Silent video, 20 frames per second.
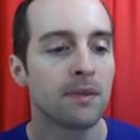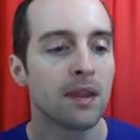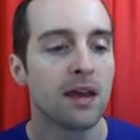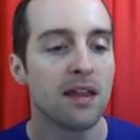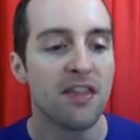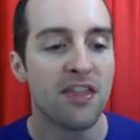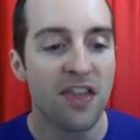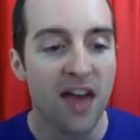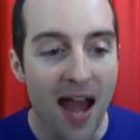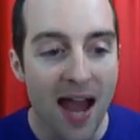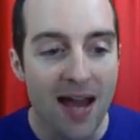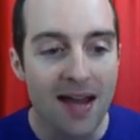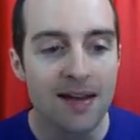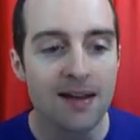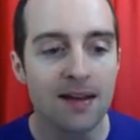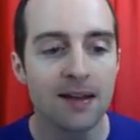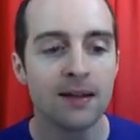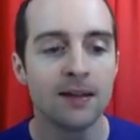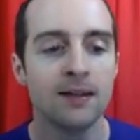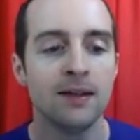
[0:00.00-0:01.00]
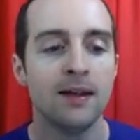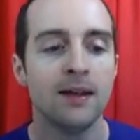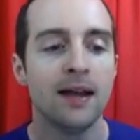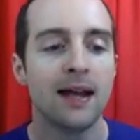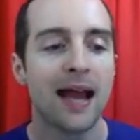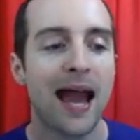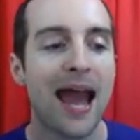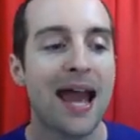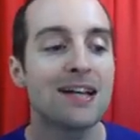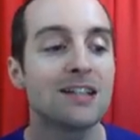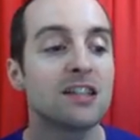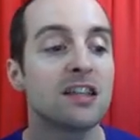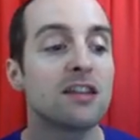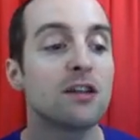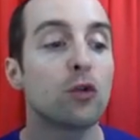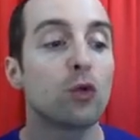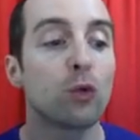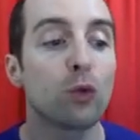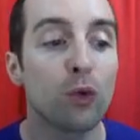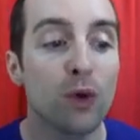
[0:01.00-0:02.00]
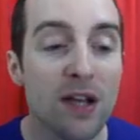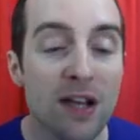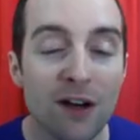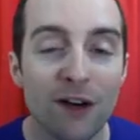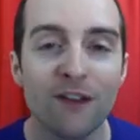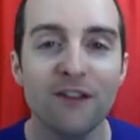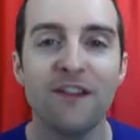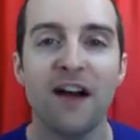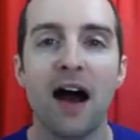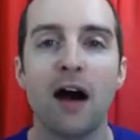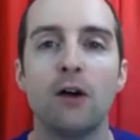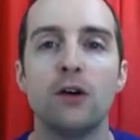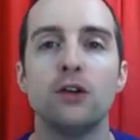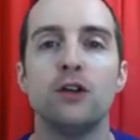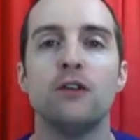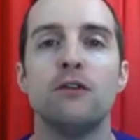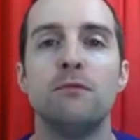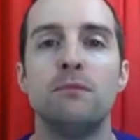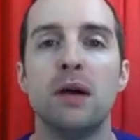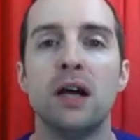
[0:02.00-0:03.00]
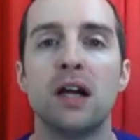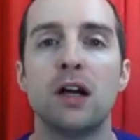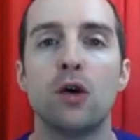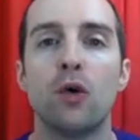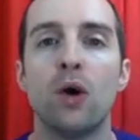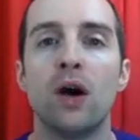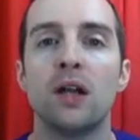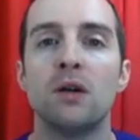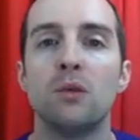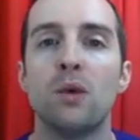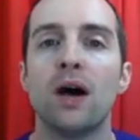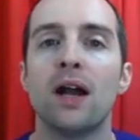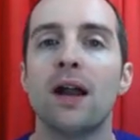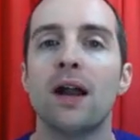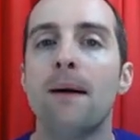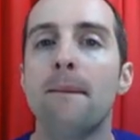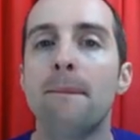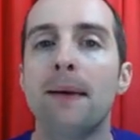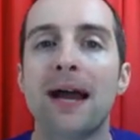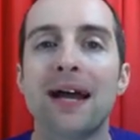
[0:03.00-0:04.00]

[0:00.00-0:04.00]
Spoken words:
then as the real value of Bitcoin went up,